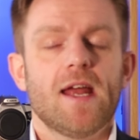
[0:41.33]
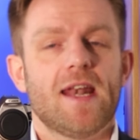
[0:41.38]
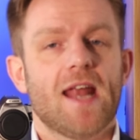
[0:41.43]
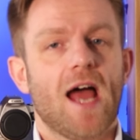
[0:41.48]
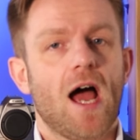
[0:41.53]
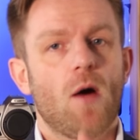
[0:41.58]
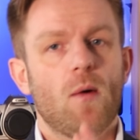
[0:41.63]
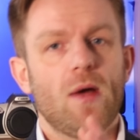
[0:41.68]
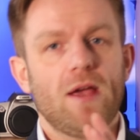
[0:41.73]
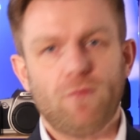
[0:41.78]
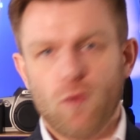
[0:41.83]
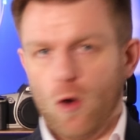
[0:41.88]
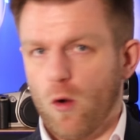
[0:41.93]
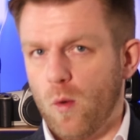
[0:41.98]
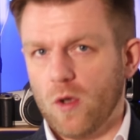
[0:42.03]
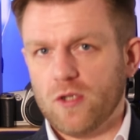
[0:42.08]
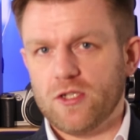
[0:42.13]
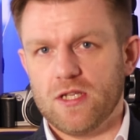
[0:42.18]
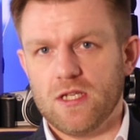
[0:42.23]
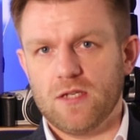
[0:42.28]
Now, if you're
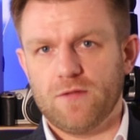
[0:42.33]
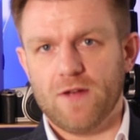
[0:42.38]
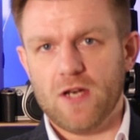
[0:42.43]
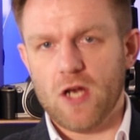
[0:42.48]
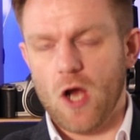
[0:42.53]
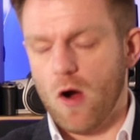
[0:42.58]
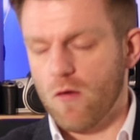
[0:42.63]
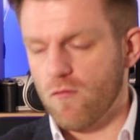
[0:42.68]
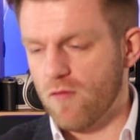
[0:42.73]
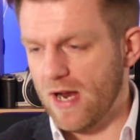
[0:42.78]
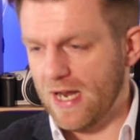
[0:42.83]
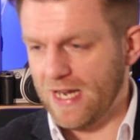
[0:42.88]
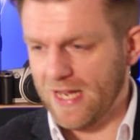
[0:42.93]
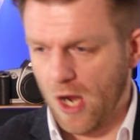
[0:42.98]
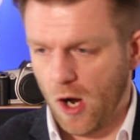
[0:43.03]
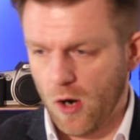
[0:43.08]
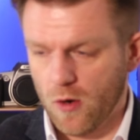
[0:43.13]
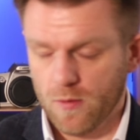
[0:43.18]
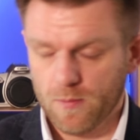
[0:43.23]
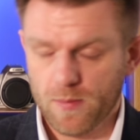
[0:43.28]
watching this video, I really
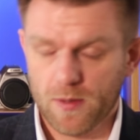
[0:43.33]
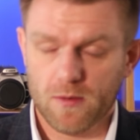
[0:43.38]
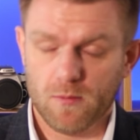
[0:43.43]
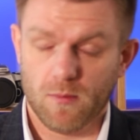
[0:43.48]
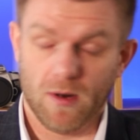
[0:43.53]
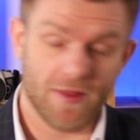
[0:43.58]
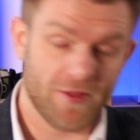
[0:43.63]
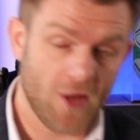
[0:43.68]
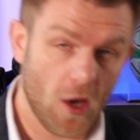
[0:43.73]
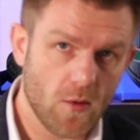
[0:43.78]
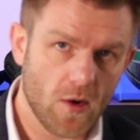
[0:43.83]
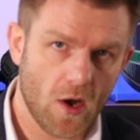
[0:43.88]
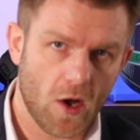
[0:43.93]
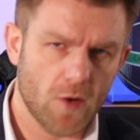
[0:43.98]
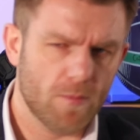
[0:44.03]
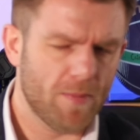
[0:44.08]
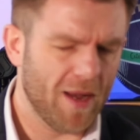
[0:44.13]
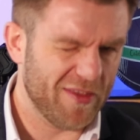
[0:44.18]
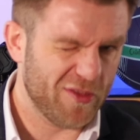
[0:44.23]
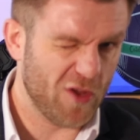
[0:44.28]
hope, well, I don't
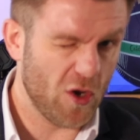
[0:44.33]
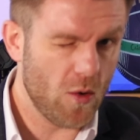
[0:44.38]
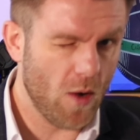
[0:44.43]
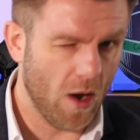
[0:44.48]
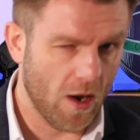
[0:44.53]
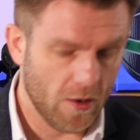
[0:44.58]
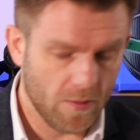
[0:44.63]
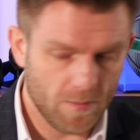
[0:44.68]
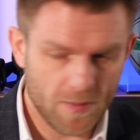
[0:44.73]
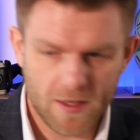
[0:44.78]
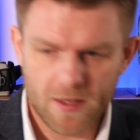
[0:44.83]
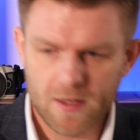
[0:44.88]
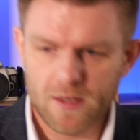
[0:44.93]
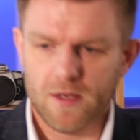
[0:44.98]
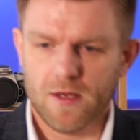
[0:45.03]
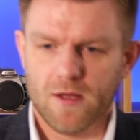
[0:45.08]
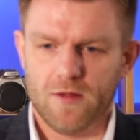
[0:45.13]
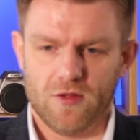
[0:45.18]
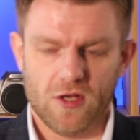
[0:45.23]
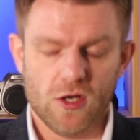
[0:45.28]
hope, I do hope
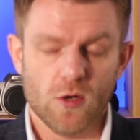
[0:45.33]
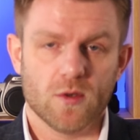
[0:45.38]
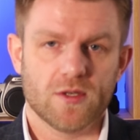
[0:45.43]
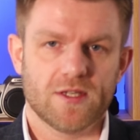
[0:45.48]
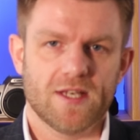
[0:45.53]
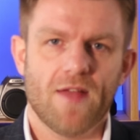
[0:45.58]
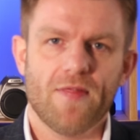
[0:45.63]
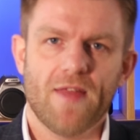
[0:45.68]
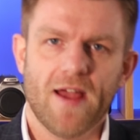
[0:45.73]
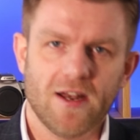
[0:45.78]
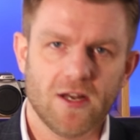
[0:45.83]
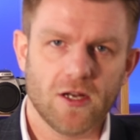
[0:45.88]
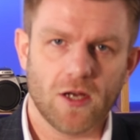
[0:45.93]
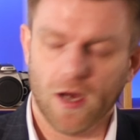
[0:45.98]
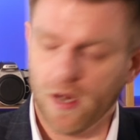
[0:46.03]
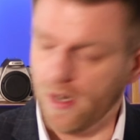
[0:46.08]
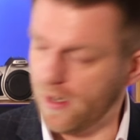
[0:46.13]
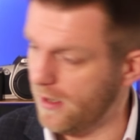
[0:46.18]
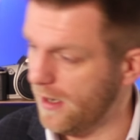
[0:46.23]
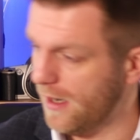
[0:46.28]
that you're sat there and
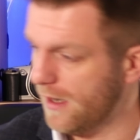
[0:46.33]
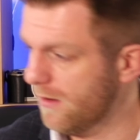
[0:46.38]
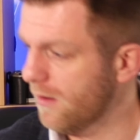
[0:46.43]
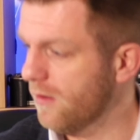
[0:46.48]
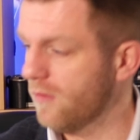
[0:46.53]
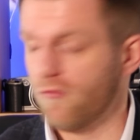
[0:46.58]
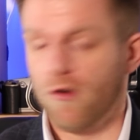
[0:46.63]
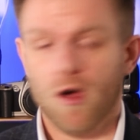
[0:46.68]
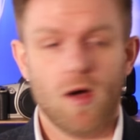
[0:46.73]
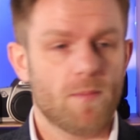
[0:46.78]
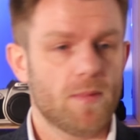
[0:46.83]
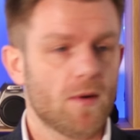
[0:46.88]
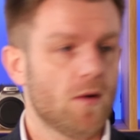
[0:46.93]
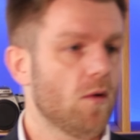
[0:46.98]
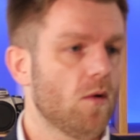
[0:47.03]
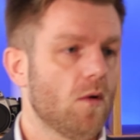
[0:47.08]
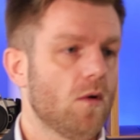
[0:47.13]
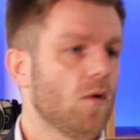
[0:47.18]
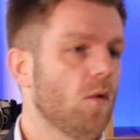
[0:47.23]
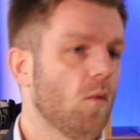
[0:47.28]
you're going, Rob,
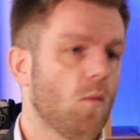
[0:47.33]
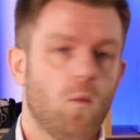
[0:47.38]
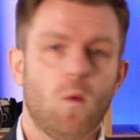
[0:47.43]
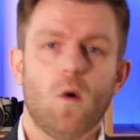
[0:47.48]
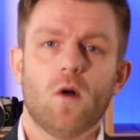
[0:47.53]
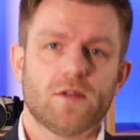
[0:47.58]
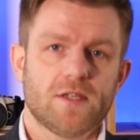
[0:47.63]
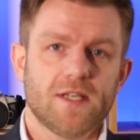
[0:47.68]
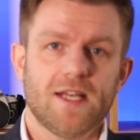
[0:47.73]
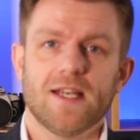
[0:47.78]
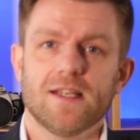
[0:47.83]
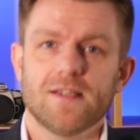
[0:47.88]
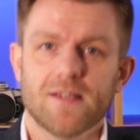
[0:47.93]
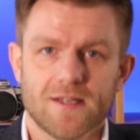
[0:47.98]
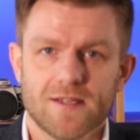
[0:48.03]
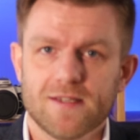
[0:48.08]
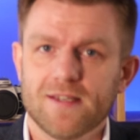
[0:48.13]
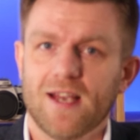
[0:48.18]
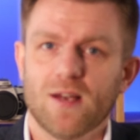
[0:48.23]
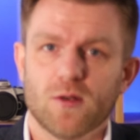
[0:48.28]
what is
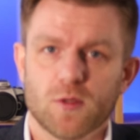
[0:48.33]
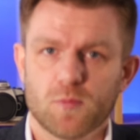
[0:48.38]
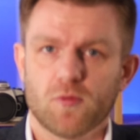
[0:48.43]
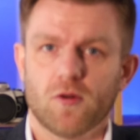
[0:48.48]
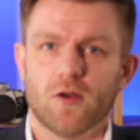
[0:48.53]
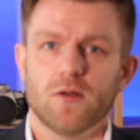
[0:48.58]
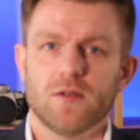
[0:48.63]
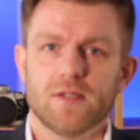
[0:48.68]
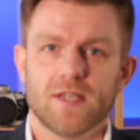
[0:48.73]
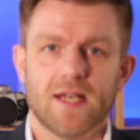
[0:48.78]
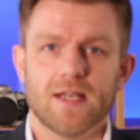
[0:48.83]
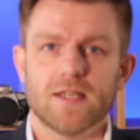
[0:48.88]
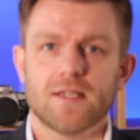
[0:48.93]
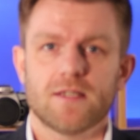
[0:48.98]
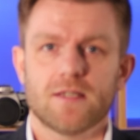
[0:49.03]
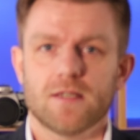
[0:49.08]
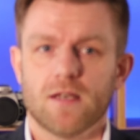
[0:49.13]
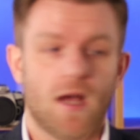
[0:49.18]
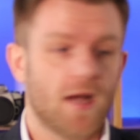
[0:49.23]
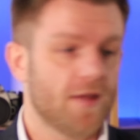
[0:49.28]
a sales
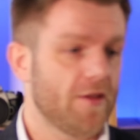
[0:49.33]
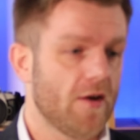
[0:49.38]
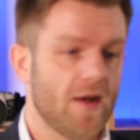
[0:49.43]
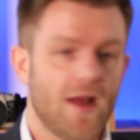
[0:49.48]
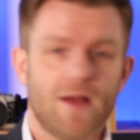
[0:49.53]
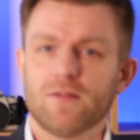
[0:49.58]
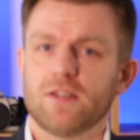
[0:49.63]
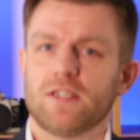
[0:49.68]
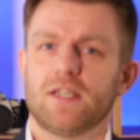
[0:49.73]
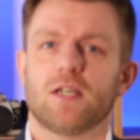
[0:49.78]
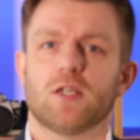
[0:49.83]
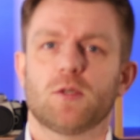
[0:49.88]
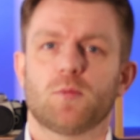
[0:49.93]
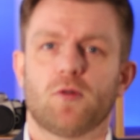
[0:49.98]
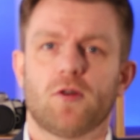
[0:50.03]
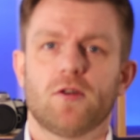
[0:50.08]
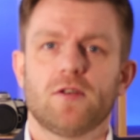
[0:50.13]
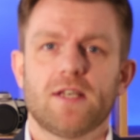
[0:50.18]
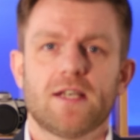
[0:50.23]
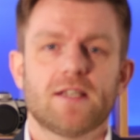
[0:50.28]
process? I don't have a sales
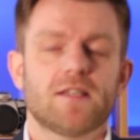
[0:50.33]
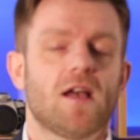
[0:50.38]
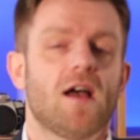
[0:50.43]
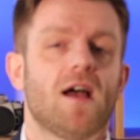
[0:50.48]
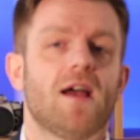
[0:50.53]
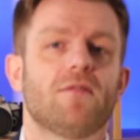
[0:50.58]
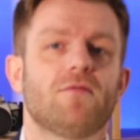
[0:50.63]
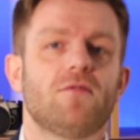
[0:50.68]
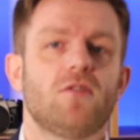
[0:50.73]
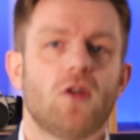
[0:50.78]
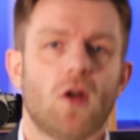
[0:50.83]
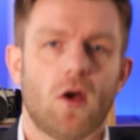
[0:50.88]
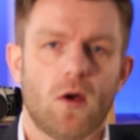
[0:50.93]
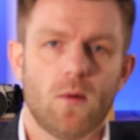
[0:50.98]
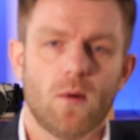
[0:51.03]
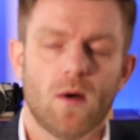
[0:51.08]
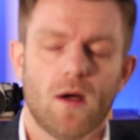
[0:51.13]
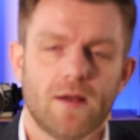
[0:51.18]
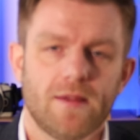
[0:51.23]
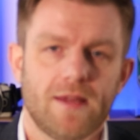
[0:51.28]
process. I have
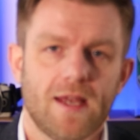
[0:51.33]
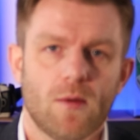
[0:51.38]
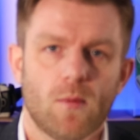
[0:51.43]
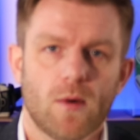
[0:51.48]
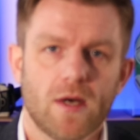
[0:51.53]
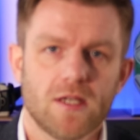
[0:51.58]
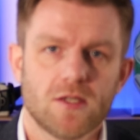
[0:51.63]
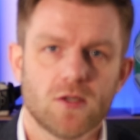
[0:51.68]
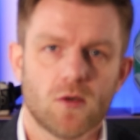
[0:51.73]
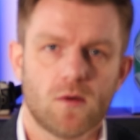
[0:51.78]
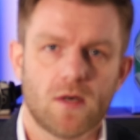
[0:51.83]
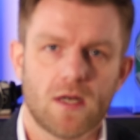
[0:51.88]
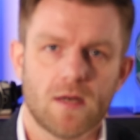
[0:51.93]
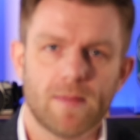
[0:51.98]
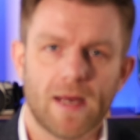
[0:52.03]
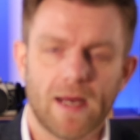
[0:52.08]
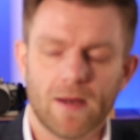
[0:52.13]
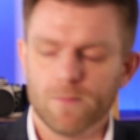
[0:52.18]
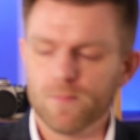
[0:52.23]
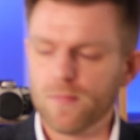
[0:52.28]
no idea what you're talking
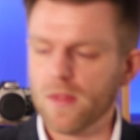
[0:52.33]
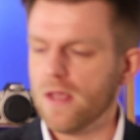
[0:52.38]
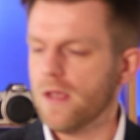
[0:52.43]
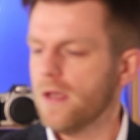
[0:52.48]
about.